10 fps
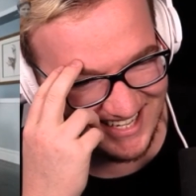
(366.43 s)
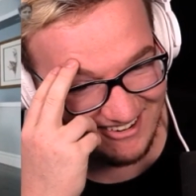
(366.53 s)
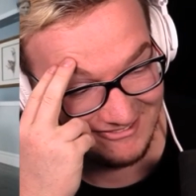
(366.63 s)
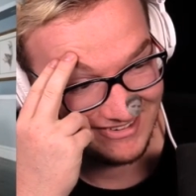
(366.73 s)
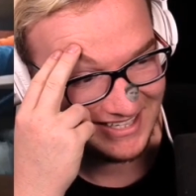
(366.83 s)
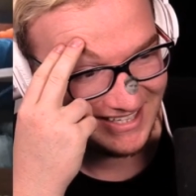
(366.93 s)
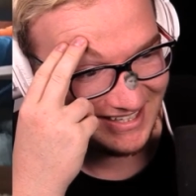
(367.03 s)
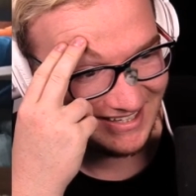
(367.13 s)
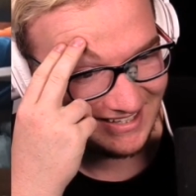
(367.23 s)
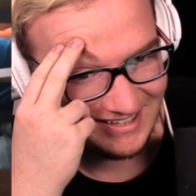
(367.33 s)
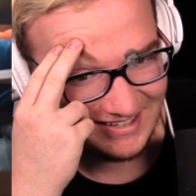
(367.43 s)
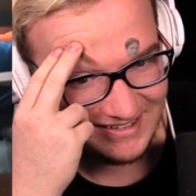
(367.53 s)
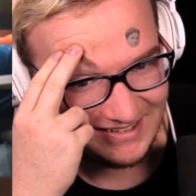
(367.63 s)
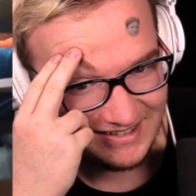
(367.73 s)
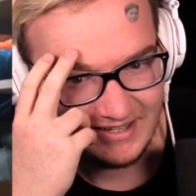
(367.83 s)
Dumb.
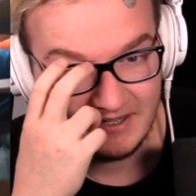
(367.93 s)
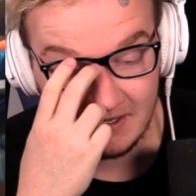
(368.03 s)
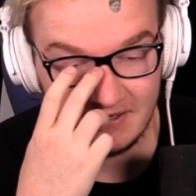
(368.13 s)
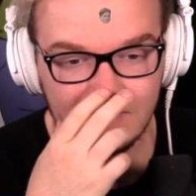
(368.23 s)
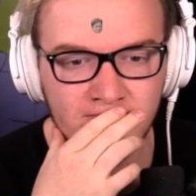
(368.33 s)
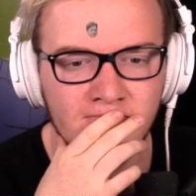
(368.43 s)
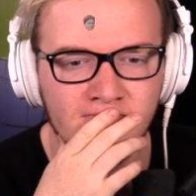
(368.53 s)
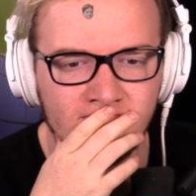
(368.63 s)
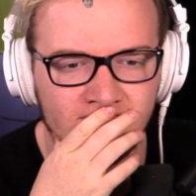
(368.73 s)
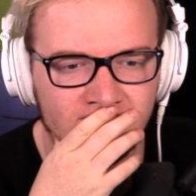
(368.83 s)
Mom's gonna kill us.